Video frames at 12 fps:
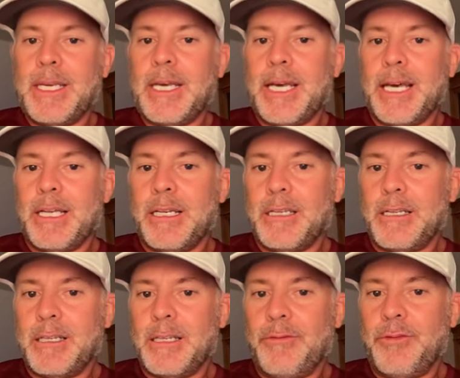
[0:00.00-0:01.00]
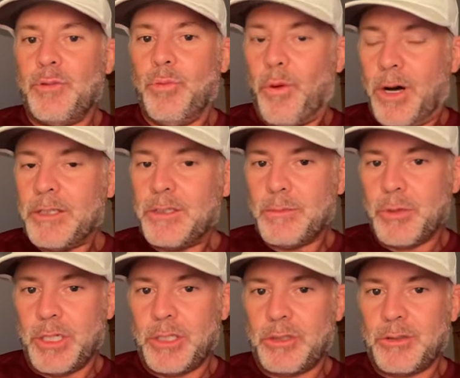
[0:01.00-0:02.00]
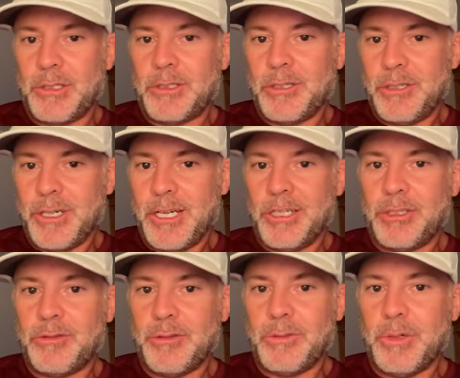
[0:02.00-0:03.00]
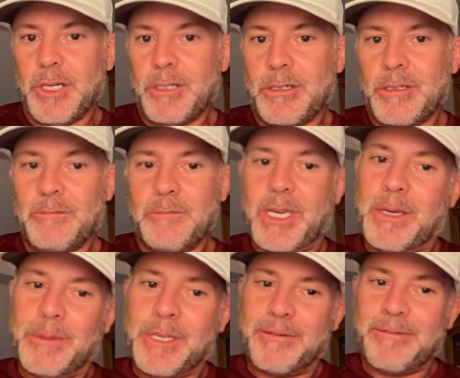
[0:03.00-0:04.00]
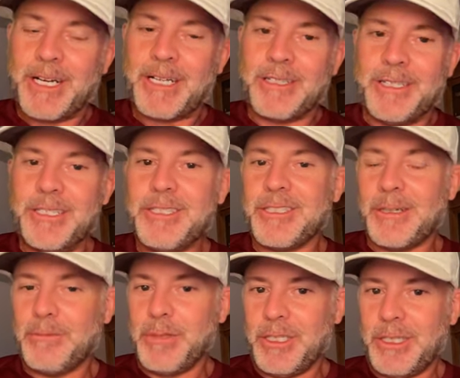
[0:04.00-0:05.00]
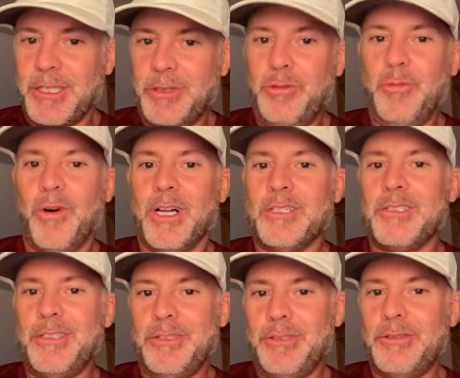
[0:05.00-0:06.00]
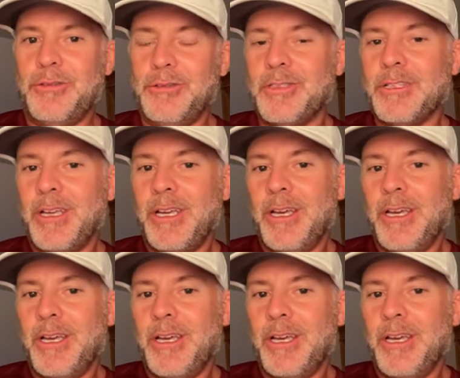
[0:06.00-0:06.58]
And if you want to break strings and you're not a string breaker, maybe in fact it is something that you want to use,